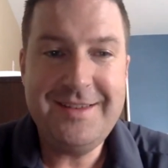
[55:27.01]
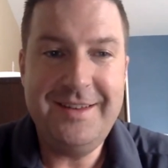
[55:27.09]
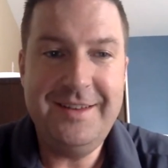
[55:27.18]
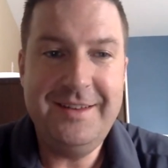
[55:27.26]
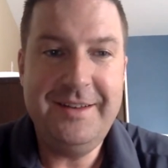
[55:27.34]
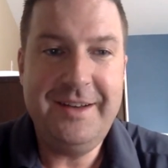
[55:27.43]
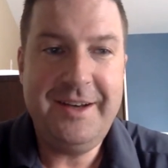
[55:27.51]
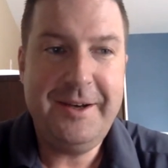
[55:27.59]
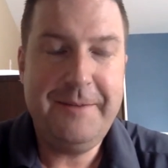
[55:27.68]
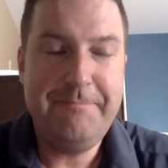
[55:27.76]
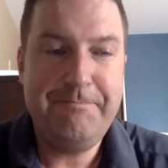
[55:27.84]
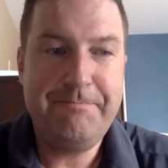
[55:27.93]
And
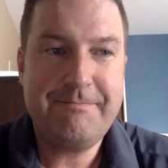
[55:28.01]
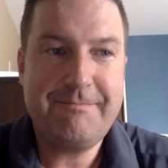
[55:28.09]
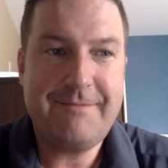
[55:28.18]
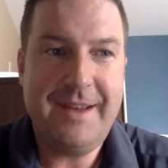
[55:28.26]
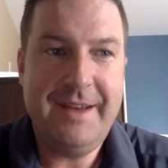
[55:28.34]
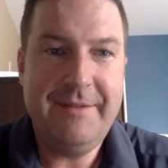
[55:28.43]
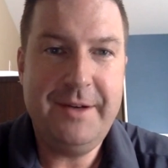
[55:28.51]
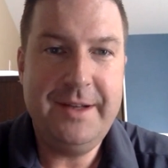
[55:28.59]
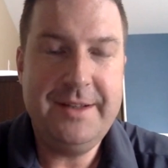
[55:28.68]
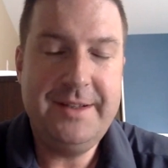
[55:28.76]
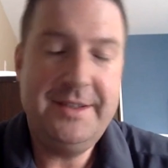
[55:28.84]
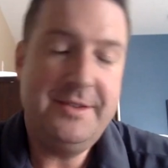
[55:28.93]
have a
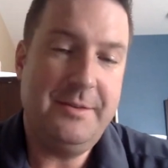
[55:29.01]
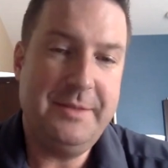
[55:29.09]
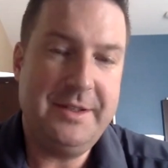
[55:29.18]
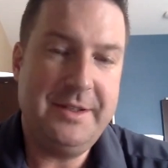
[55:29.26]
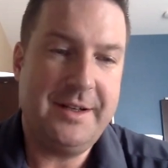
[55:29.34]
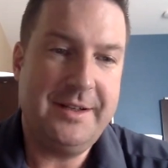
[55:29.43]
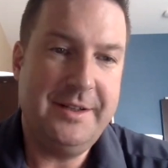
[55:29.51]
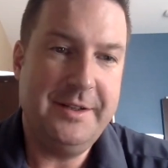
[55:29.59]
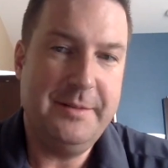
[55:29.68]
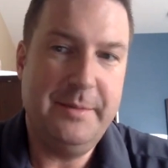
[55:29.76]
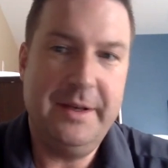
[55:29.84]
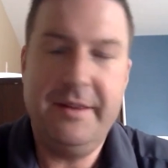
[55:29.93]
great season. I'll be talking to
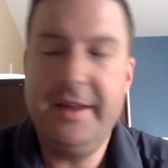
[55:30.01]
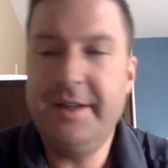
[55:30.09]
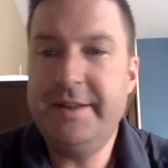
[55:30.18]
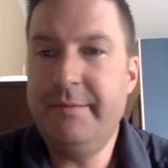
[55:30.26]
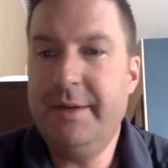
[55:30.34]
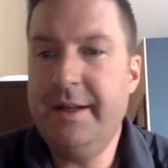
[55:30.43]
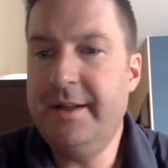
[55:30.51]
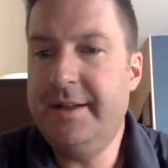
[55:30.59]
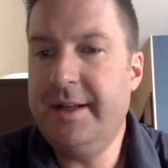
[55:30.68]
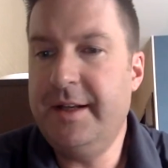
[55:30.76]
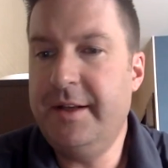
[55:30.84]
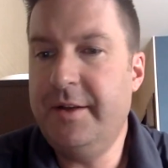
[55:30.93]
you. But thanks everybody that
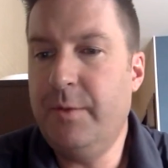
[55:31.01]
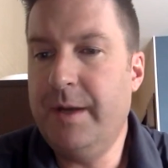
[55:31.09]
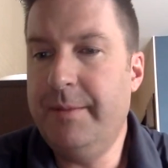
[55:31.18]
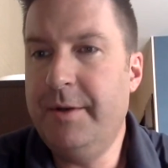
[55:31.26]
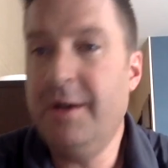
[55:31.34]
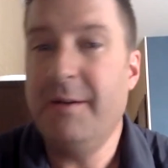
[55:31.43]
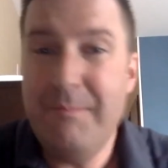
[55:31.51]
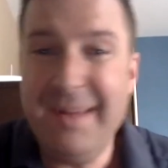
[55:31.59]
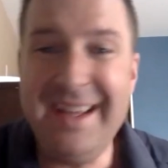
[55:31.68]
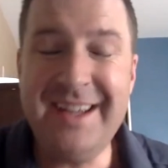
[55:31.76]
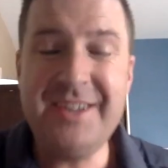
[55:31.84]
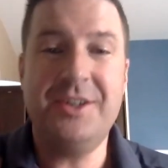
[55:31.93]
attended the webinar.
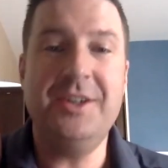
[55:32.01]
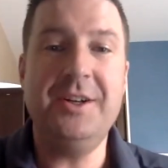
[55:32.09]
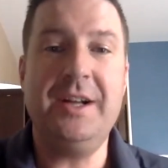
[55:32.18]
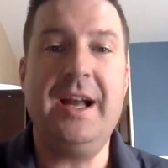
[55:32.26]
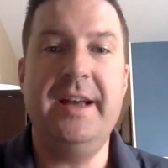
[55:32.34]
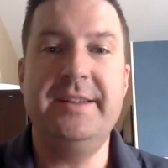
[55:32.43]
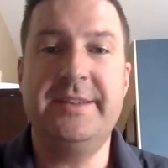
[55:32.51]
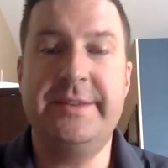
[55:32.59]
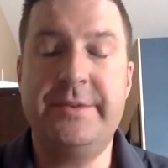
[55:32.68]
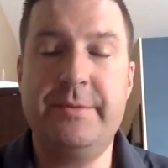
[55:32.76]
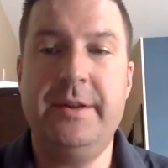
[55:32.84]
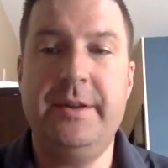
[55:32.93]
Make sure, guys, this
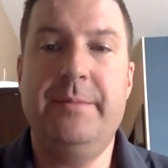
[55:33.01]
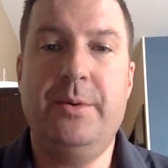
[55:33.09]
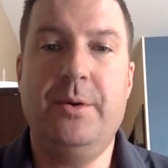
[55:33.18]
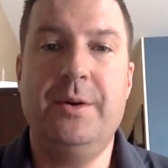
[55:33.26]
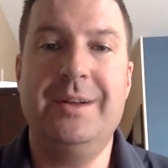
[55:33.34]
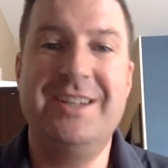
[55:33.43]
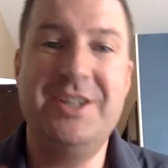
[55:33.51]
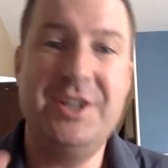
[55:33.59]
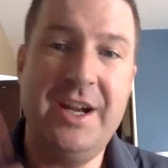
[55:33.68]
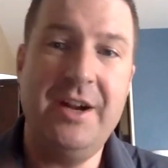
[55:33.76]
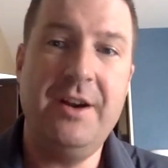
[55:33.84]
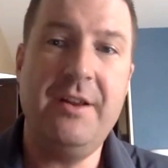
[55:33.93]
is really important.
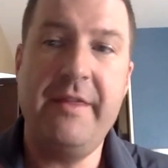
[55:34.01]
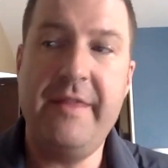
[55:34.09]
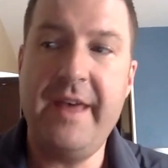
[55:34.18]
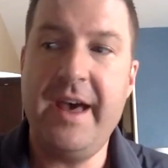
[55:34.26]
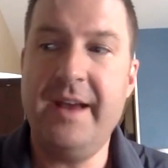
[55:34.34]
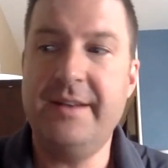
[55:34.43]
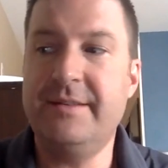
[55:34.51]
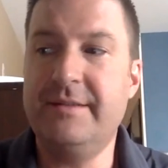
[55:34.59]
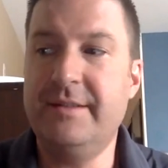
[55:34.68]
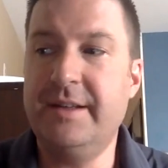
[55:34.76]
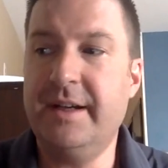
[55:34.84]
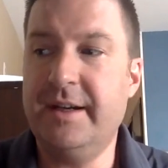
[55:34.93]
Share that
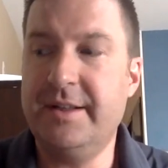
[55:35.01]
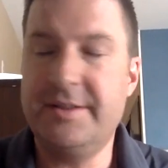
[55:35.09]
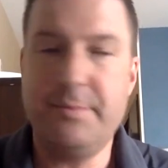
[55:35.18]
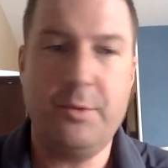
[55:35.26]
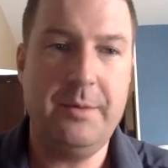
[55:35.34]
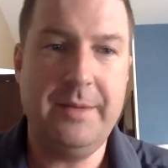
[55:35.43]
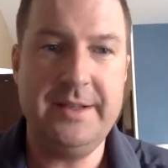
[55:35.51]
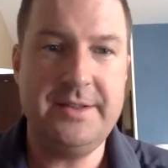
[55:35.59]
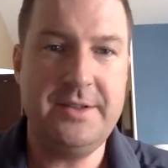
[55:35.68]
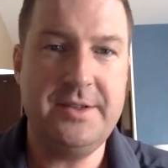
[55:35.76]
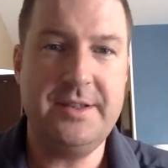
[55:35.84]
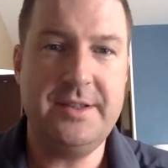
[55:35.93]
Spore
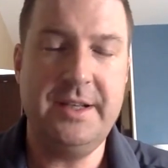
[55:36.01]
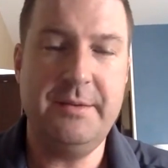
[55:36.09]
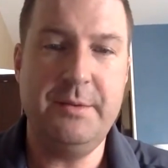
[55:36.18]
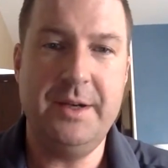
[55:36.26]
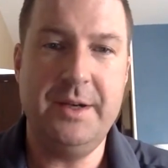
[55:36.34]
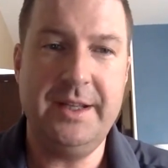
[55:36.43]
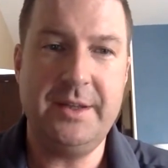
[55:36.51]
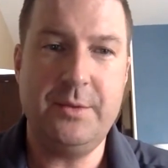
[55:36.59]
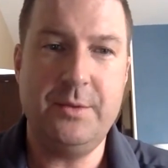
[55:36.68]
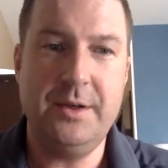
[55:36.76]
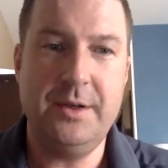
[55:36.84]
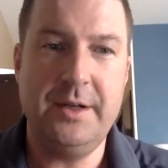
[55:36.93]
Busters thing. We want to get the
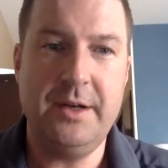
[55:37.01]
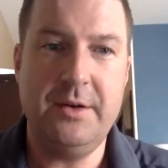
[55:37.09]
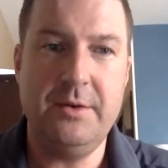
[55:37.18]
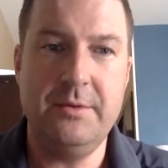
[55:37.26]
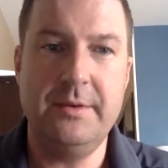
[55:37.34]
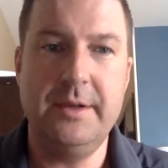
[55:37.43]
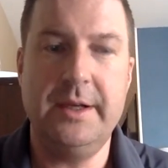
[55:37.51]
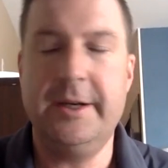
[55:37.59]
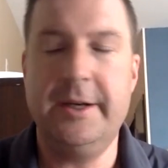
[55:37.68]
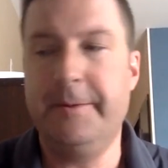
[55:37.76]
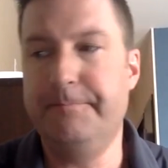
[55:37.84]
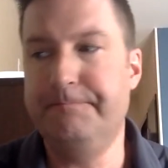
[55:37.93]
word out.
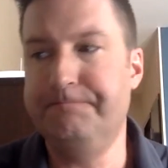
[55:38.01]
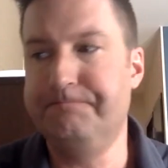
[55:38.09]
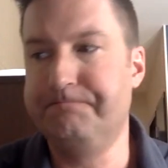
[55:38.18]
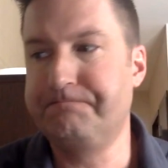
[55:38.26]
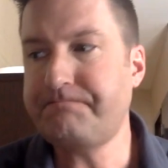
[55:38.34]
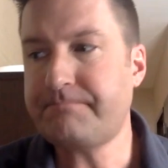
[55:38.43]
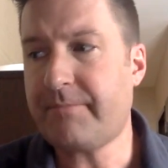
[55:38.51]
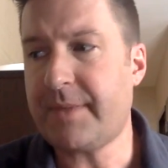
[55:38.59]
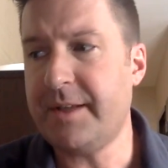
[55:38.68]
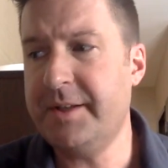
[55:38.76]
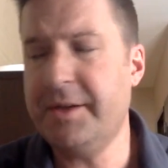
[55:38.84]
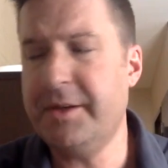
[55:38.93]

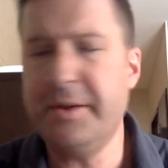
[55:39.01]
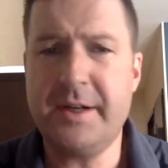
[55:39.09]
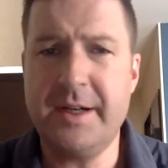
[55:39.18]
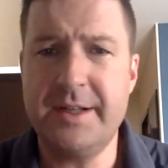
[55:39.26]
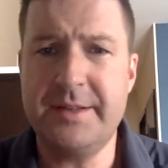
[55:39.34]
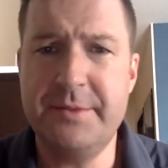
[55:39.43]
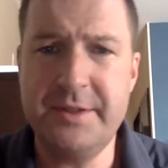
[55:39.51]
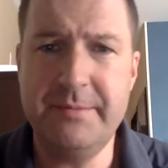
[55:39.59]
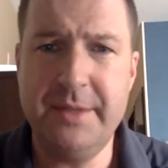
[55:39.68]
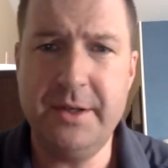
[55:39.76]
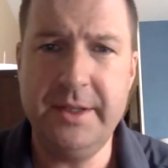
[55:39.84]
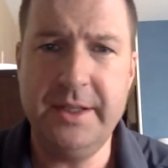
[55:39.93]
Tell your customers
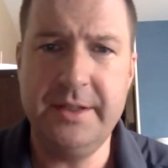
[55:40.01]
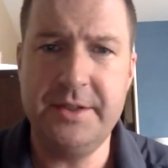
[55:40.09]
about it.